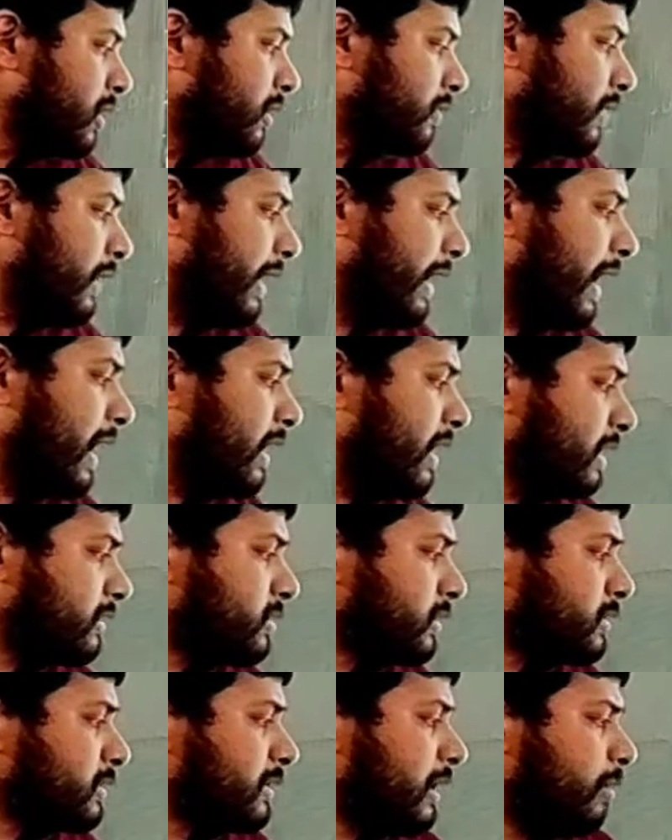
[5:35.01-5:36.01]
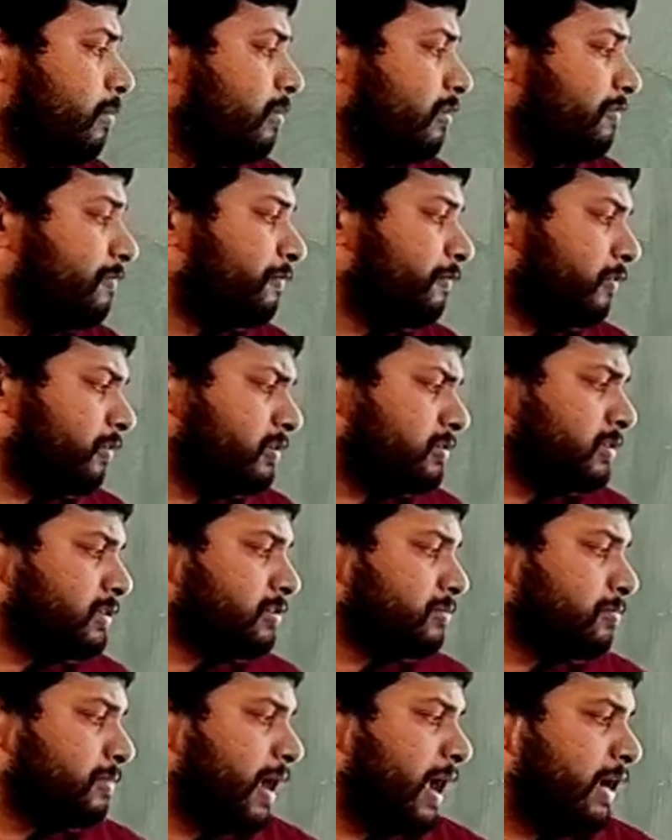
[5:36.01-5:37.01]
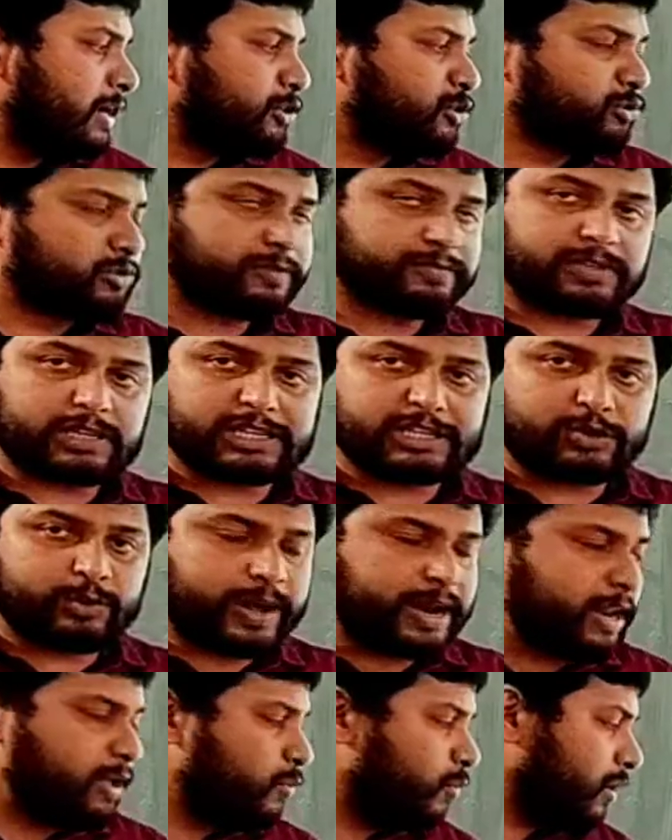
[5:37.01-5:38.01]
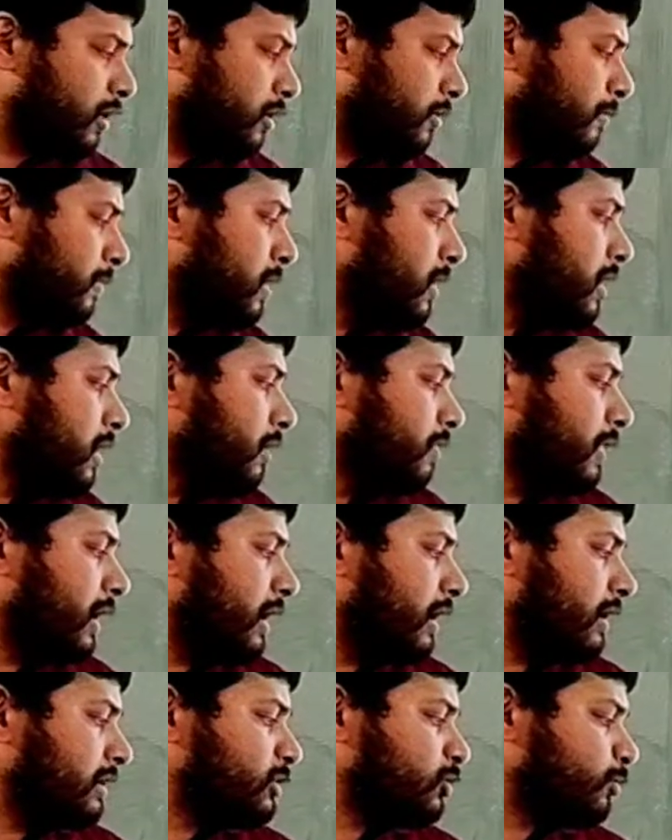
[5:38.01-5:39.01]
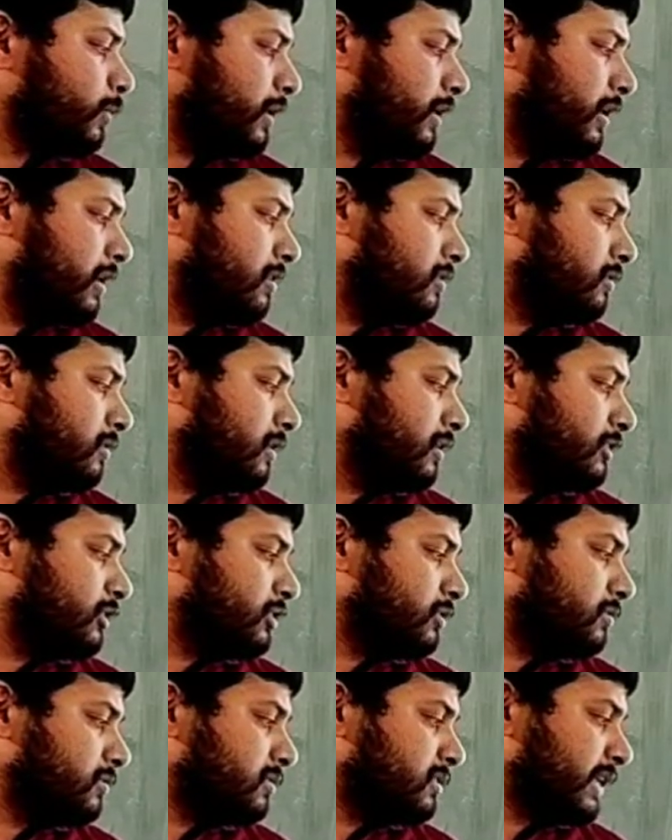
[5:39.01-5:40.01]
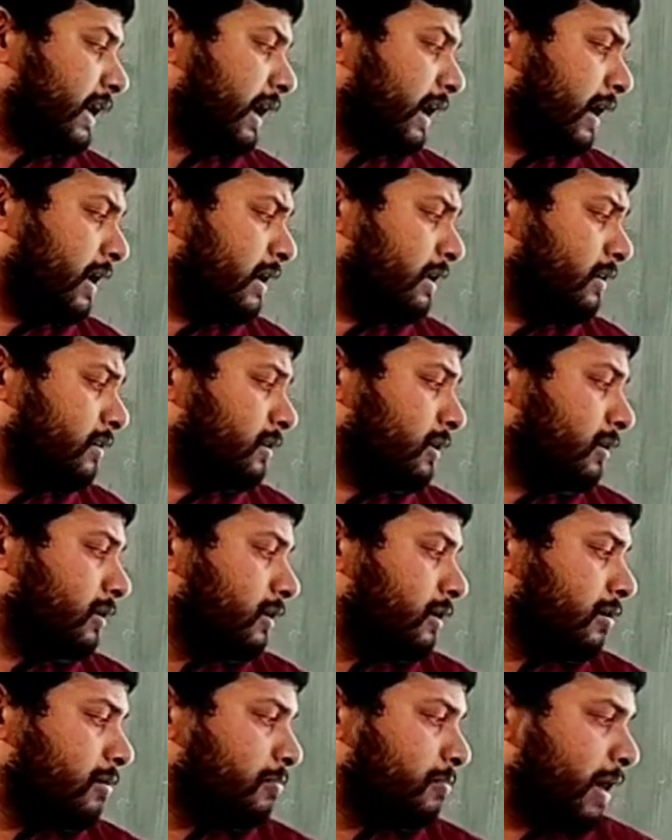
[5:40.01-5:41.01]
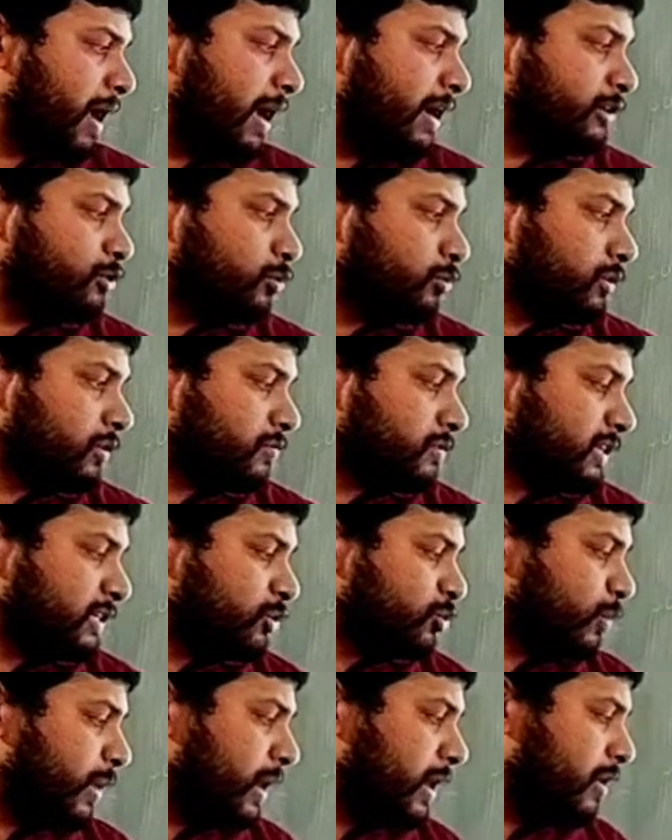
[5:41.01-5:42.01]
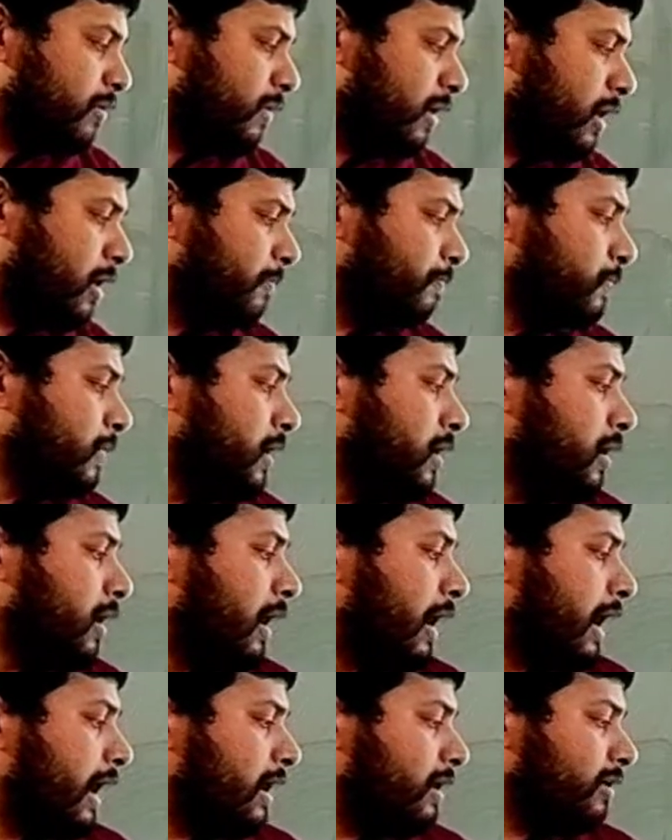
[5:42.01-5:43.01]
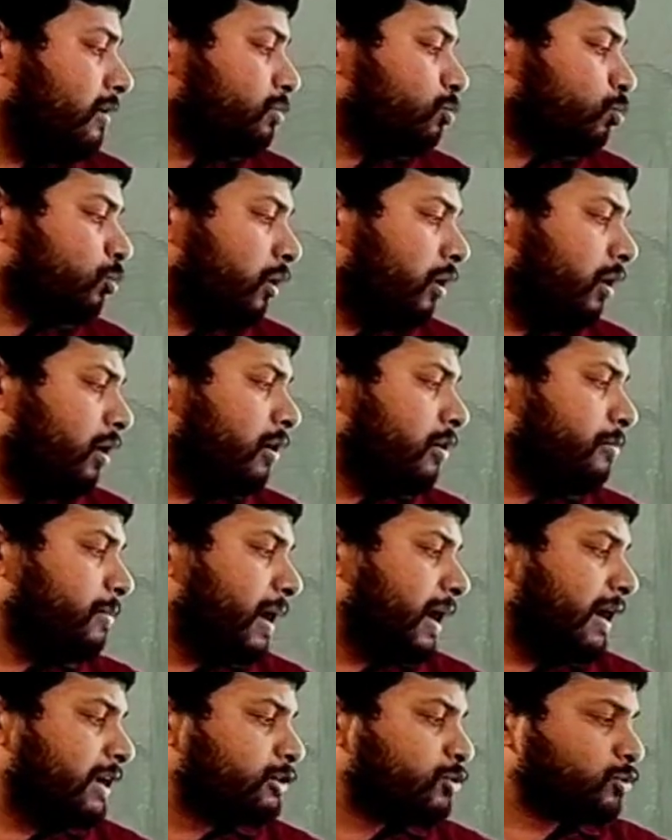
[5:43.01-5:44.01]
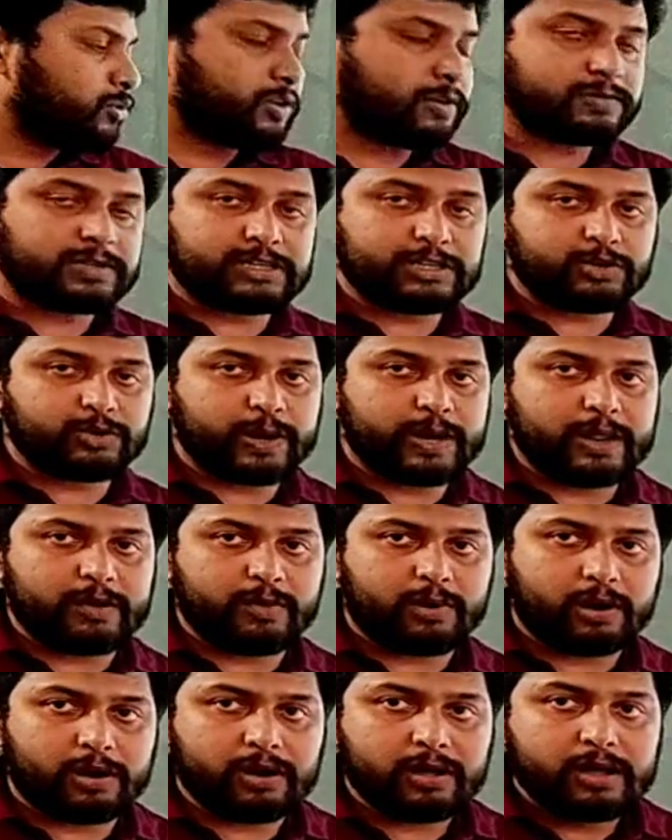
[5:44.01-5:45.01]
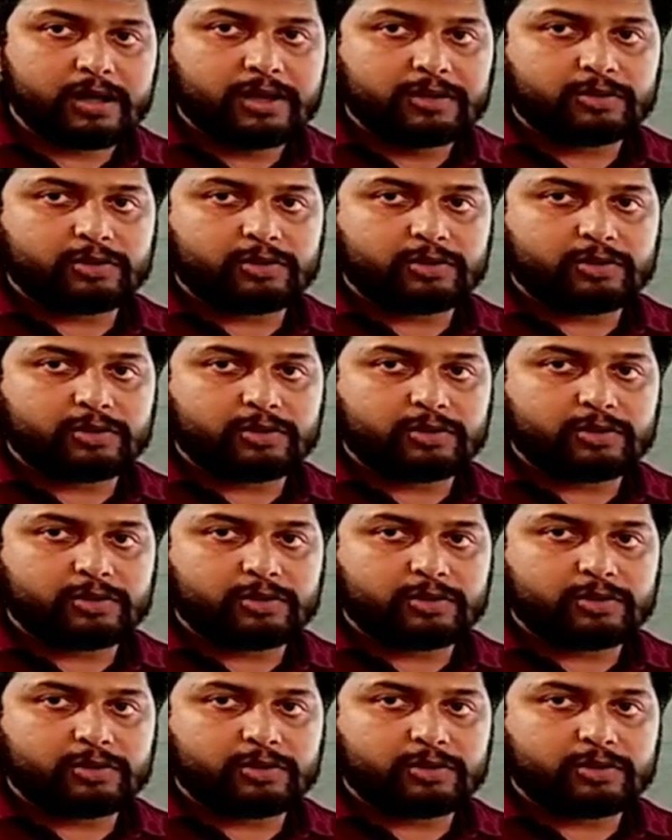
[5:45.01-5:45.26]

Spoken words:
Then again, next example, 1st May 2021, then 2nd May 2021, and 3rd May 2021.